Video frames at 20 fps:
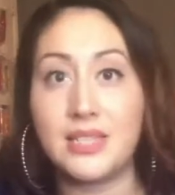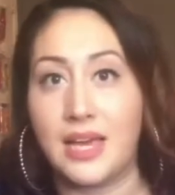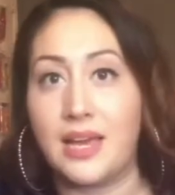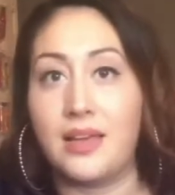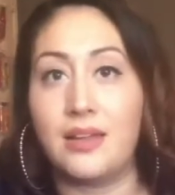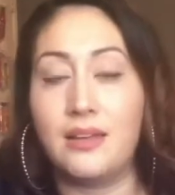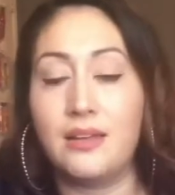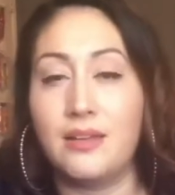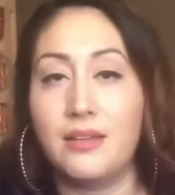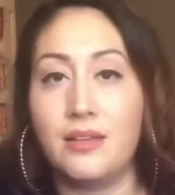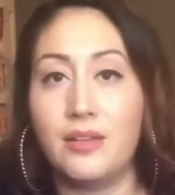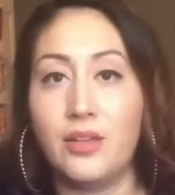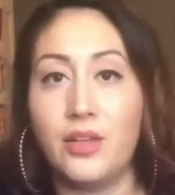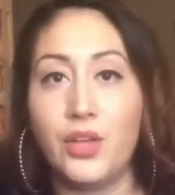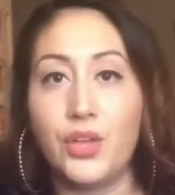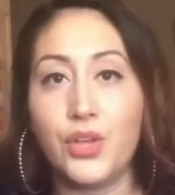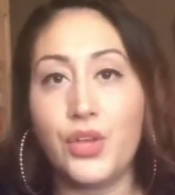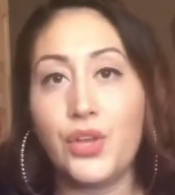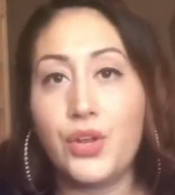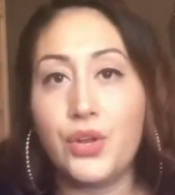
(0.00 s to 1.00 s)
dad,
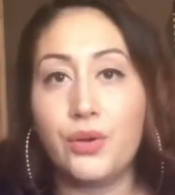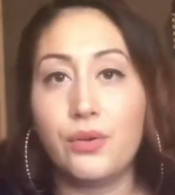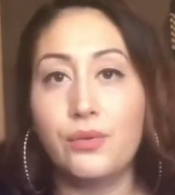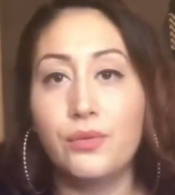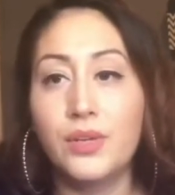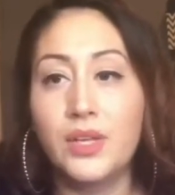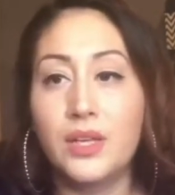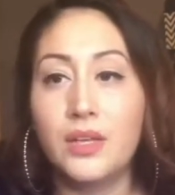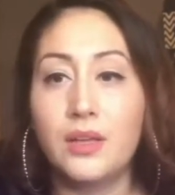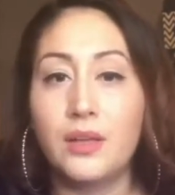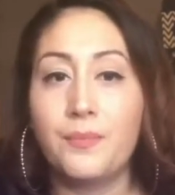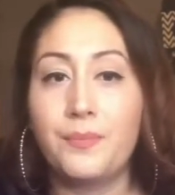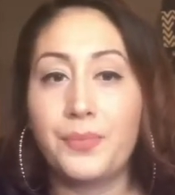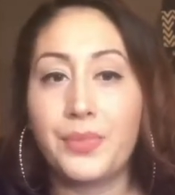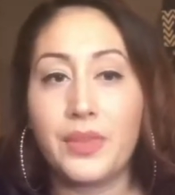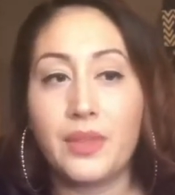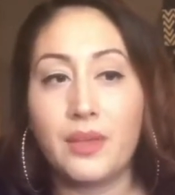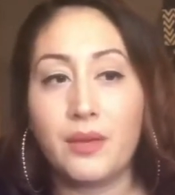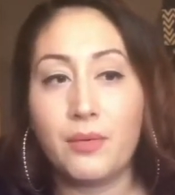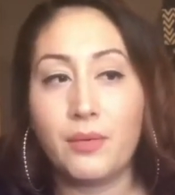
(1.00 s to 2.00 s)
you know,
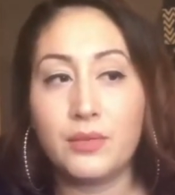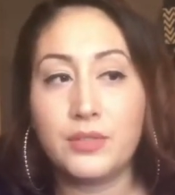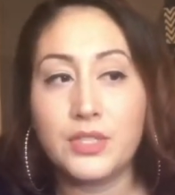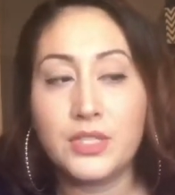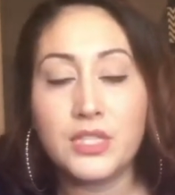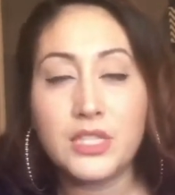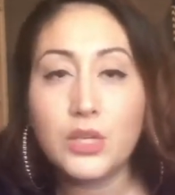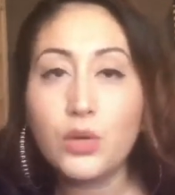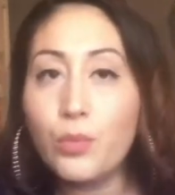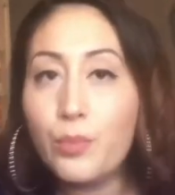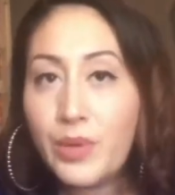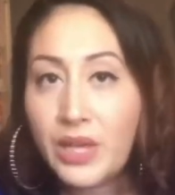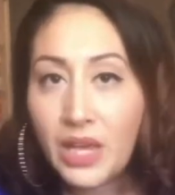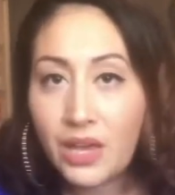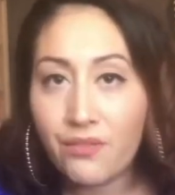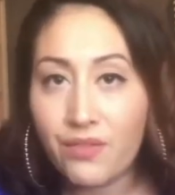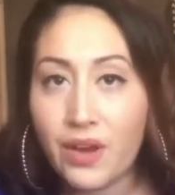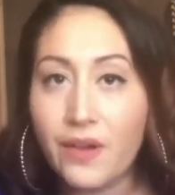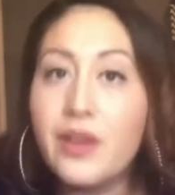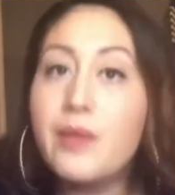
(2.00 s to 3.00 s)
still
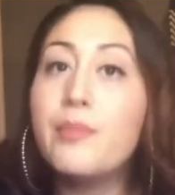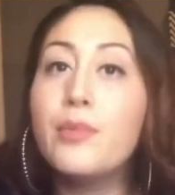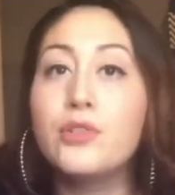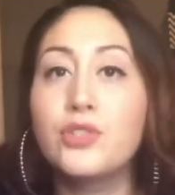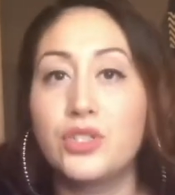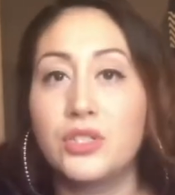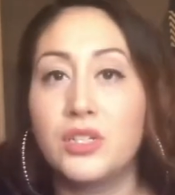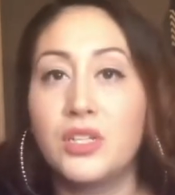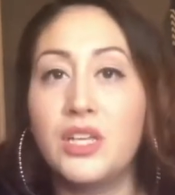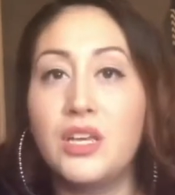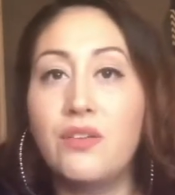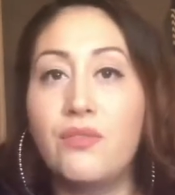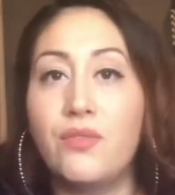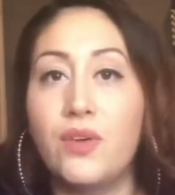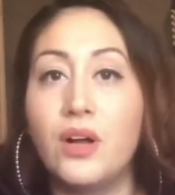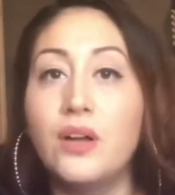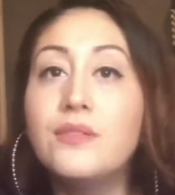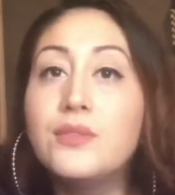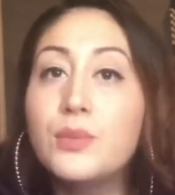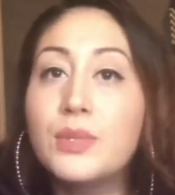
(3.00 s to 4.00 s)
being very emotionally
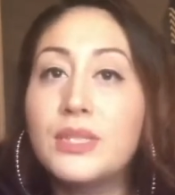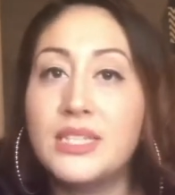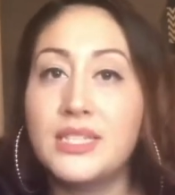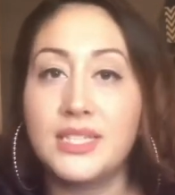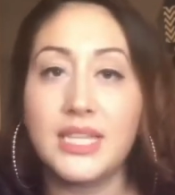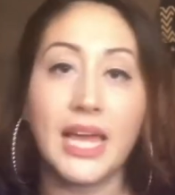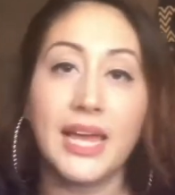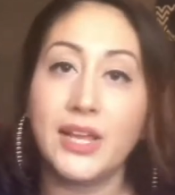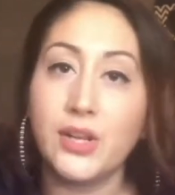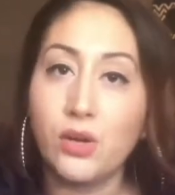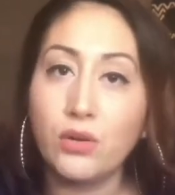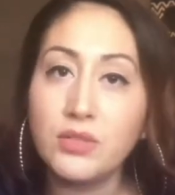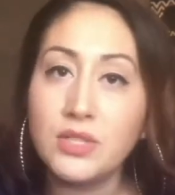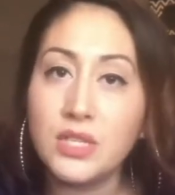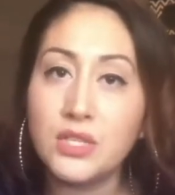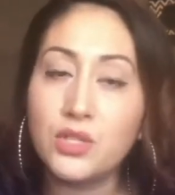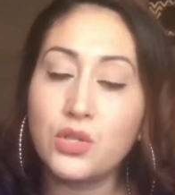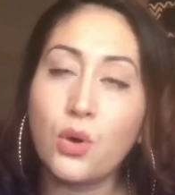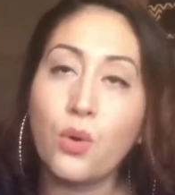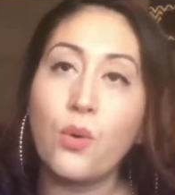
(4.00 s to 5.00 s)
involved with this
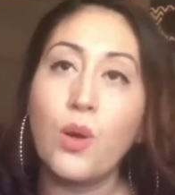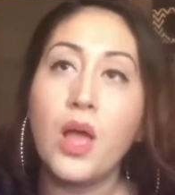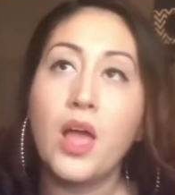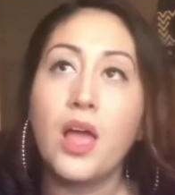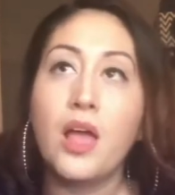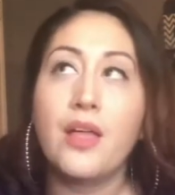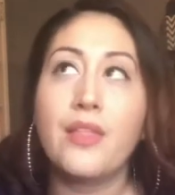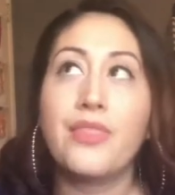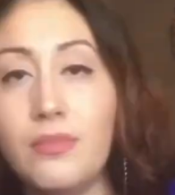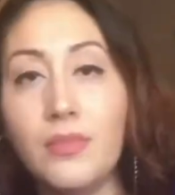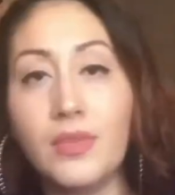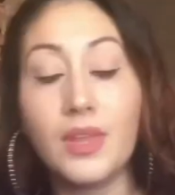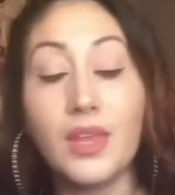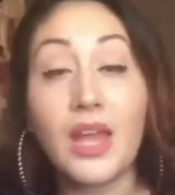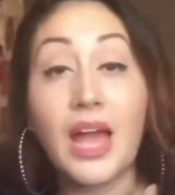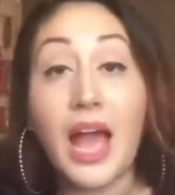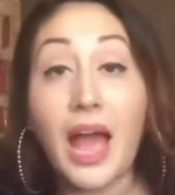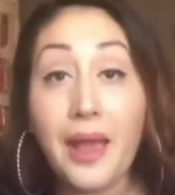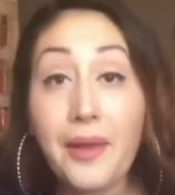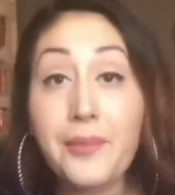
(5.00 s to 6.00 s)
diagnosis. So
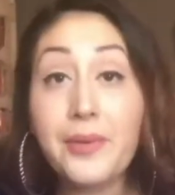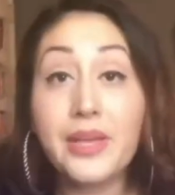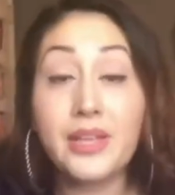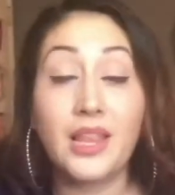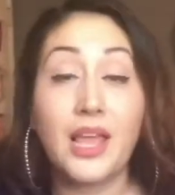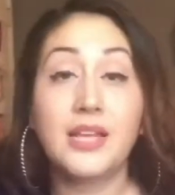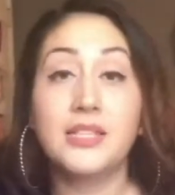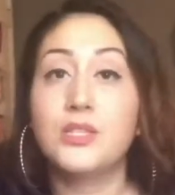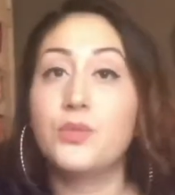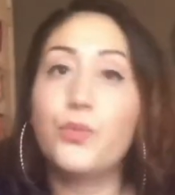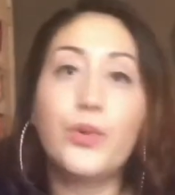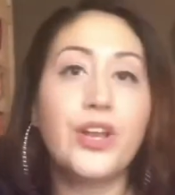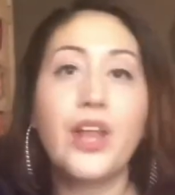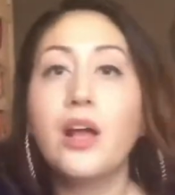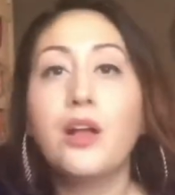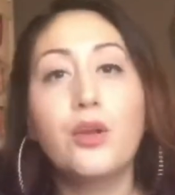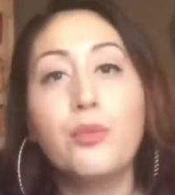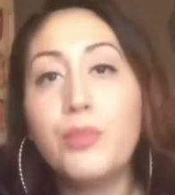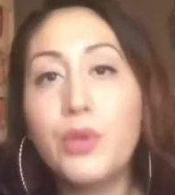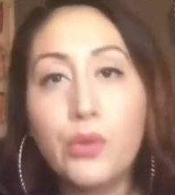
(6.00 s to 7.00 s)
I realized we're
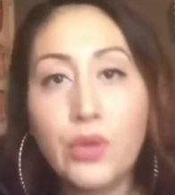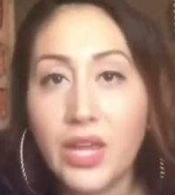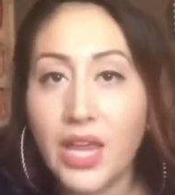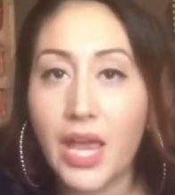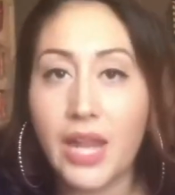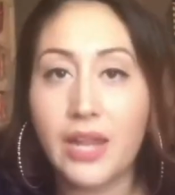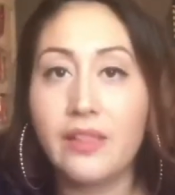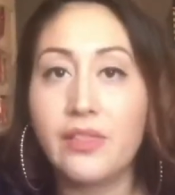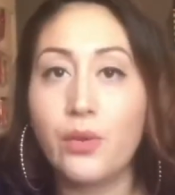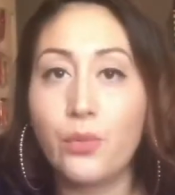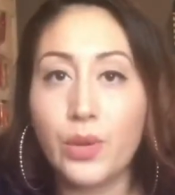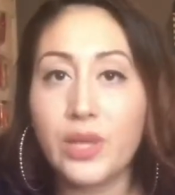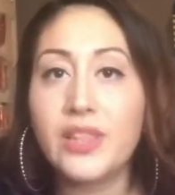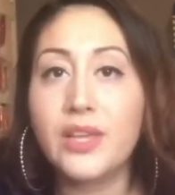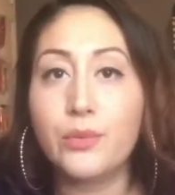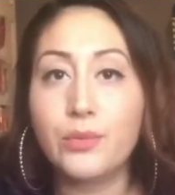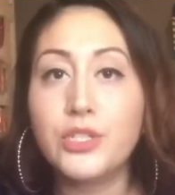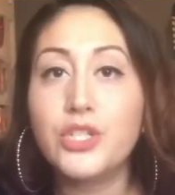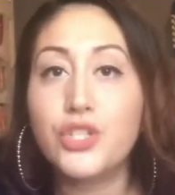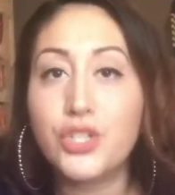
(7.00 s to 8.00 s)
not communicating the way
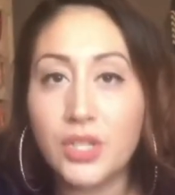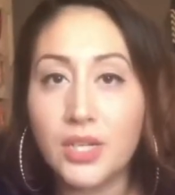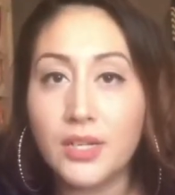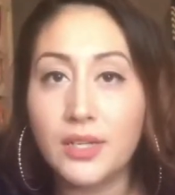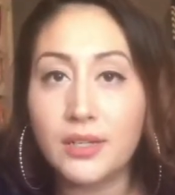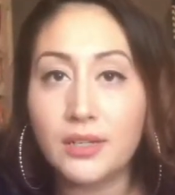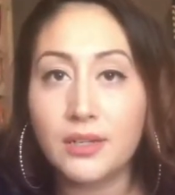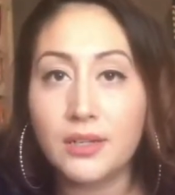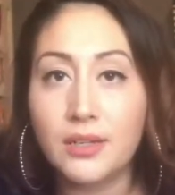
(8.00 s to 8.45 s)
that we should.